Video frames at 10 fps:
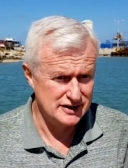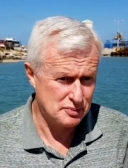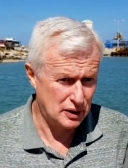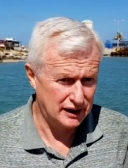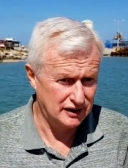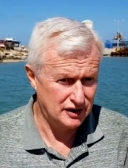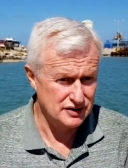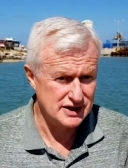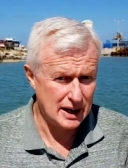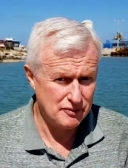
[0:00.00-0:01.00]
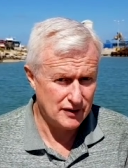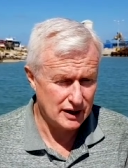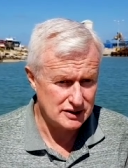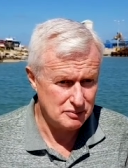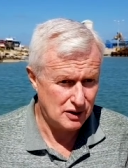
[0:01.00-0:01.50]
Spring, you know, escape
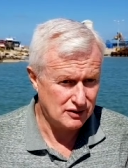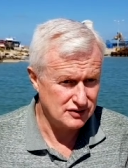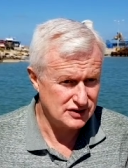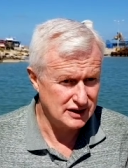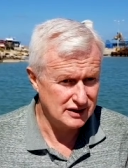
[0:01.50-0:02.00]
fake democracy.